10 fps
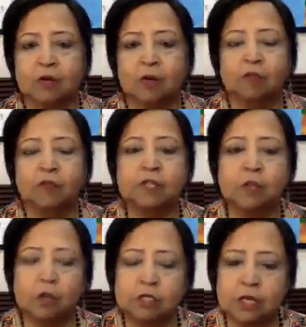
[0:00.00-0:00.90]
or
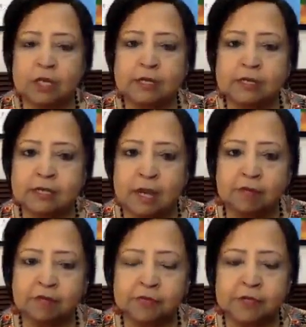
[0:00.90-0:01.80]
physiologically
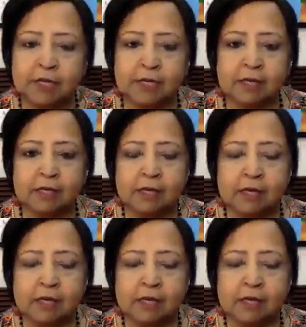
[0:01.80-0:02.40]
discomforting.